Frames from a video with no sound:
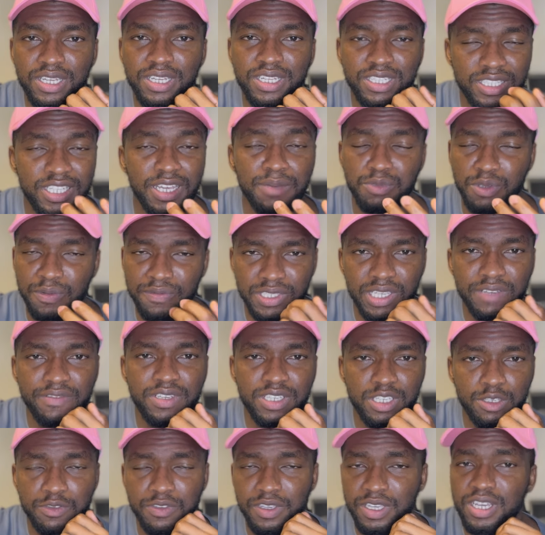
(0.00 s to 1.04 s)
In terms of
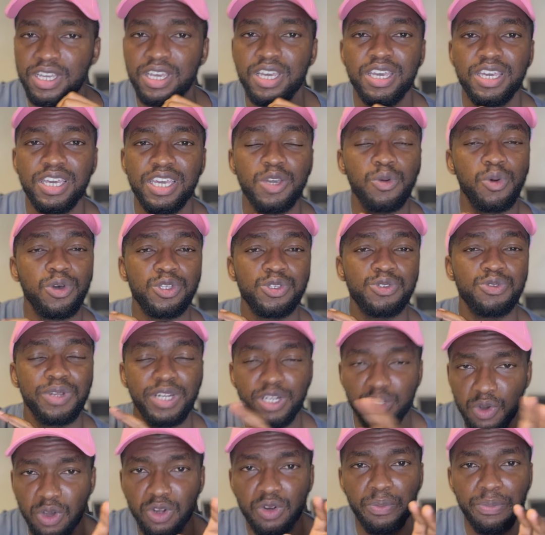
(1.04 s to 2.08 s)
service fee, he was really
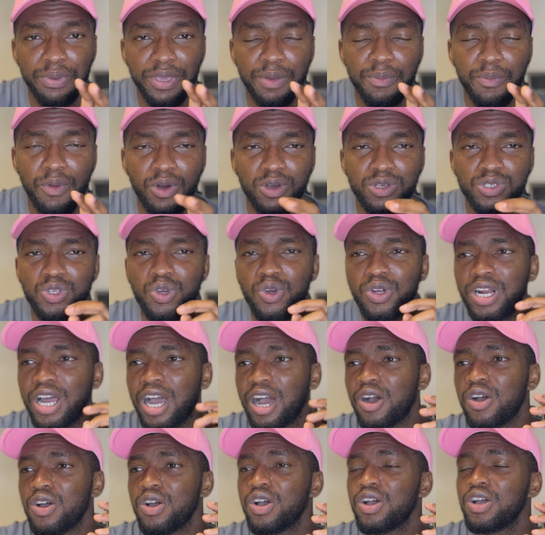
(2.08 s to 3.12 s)
going to pay more. So
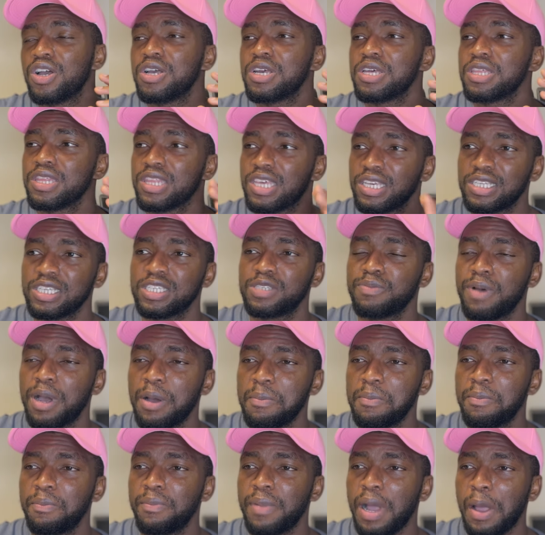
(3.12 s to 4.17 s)
now, this is
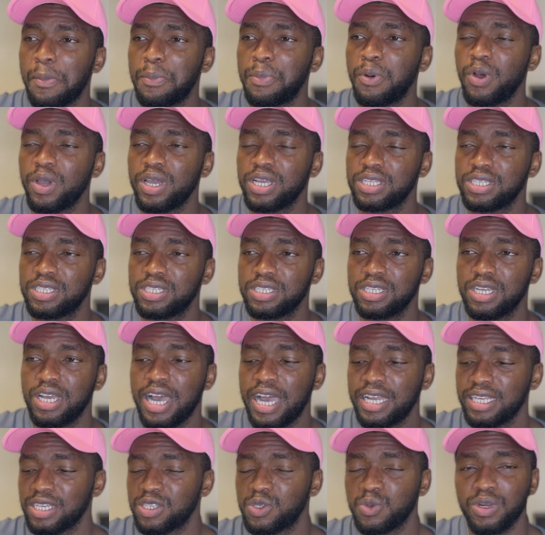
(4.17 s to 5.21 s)
my point.
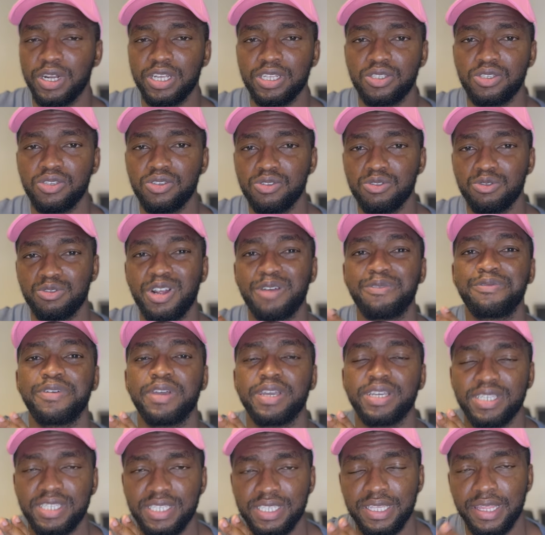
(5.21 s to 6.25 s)
I just wanted to
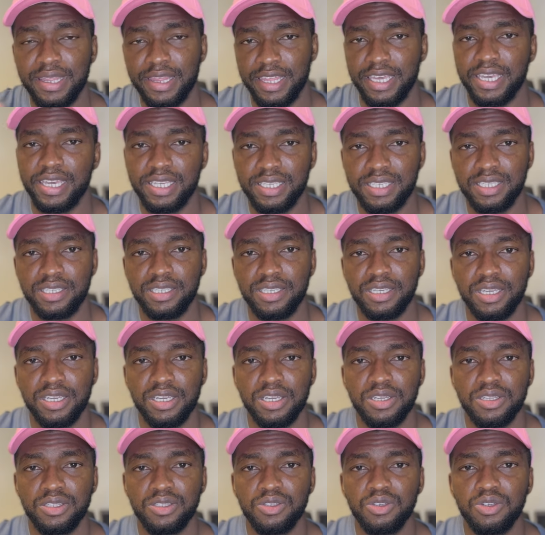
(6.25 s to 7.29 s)
reference this
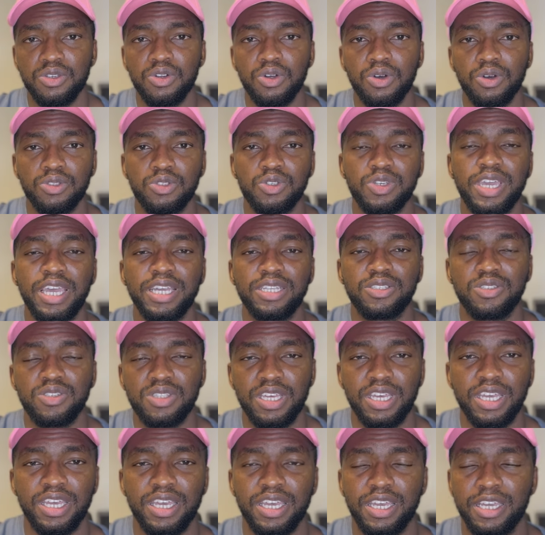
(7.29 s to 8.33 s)
to, you know, to get to
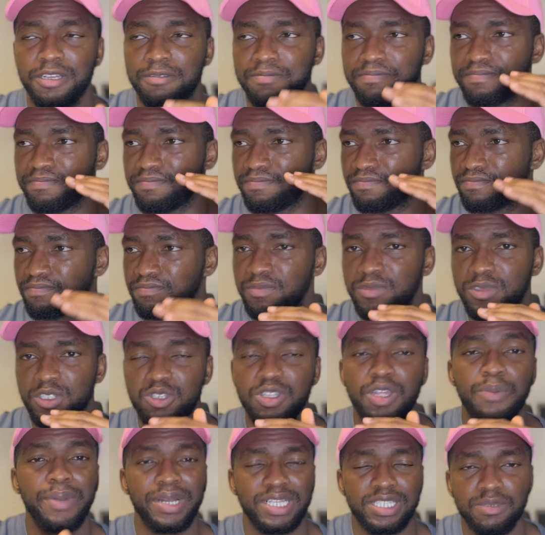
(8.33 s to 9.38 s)

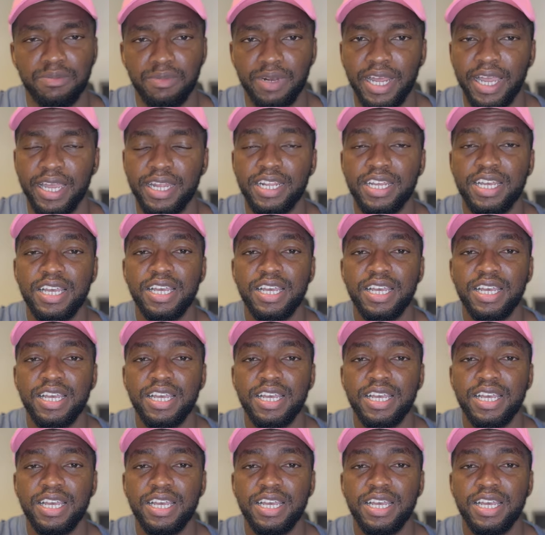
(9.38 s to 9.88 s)
the bottom line.